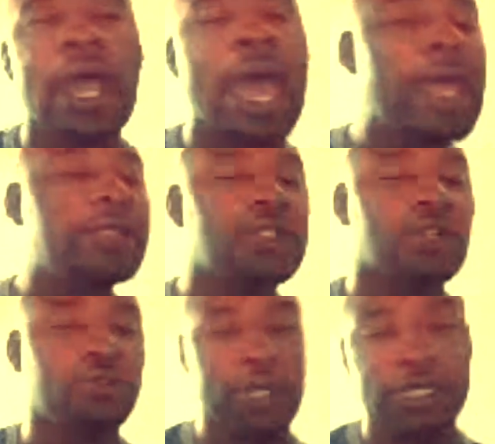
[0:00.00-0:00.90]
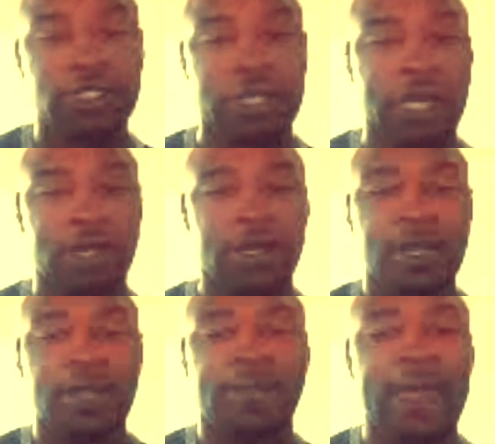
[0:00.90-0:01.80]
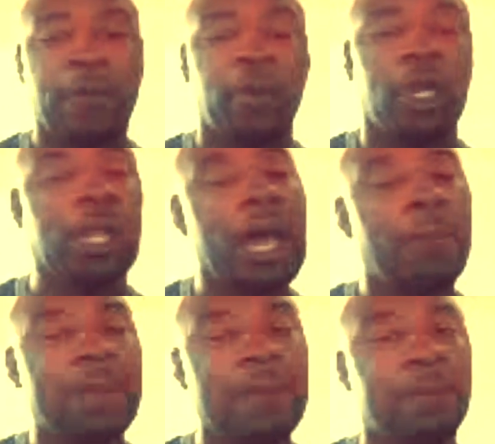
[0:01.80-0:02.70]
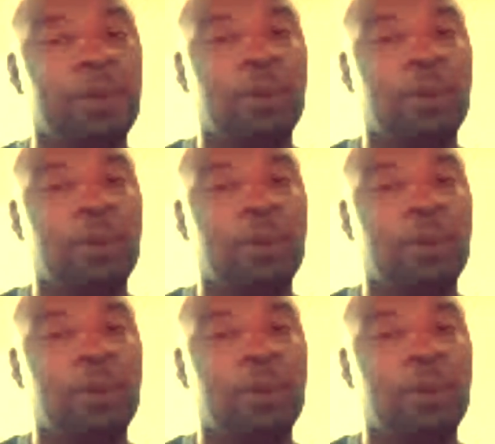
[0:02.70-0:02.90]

and Screen Share that will allow people